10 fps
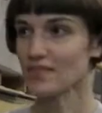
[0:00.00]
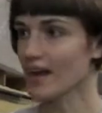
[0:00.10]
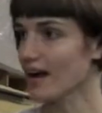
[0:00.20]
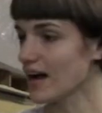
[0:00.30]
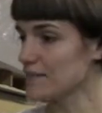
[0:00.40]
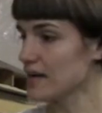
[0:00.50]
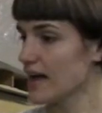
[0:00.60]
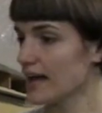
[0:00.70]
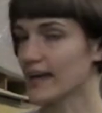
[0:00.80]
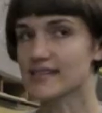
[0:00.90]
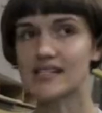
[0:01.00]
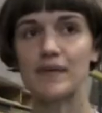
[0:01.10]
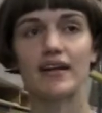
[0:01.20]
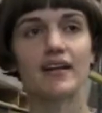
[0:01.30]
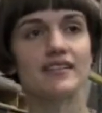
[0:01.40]
I guess that's
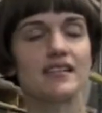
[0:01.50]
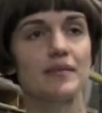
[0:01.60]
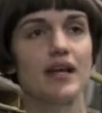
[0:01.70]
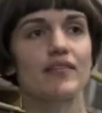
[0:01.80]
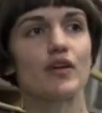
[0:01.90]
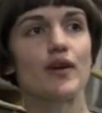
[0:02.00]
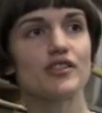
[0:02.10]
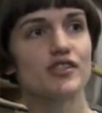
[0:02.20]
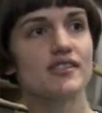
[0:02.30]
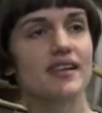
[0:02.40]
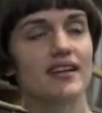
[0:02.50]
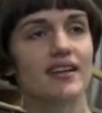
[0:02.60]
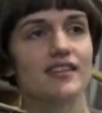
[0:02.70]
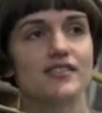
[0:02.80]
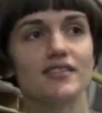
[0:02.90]
about it. Does anybody have any questions I can
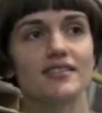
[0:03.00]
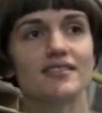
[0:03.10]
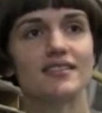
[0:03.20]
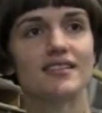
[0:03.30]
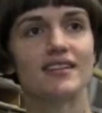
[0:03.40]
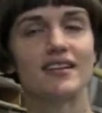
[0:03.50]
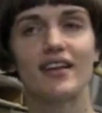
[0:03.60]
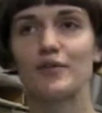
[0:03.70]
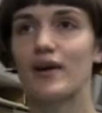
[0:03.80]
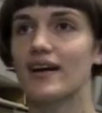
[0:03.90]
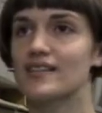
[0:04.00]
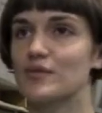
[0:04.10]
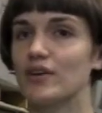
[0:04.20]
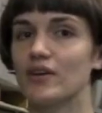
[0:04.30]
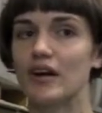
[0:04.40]
answer? Otherwise,
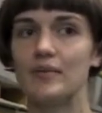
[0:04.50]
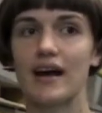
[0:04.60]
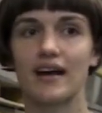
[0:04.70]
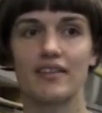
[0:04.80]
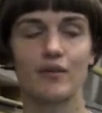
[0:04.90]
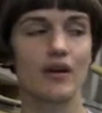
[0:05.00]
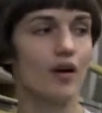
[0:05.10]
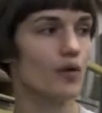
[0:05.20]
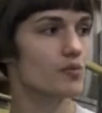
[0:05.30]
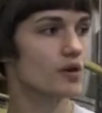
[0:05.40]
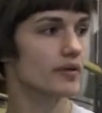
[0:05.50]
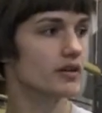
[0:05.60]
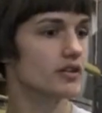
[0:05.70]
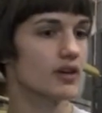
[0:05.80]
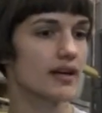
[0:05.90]
we'll go back. I think we got one more
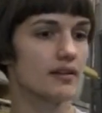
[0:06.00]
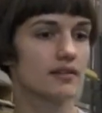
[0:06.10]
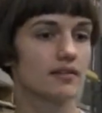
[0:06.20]
beer to drink.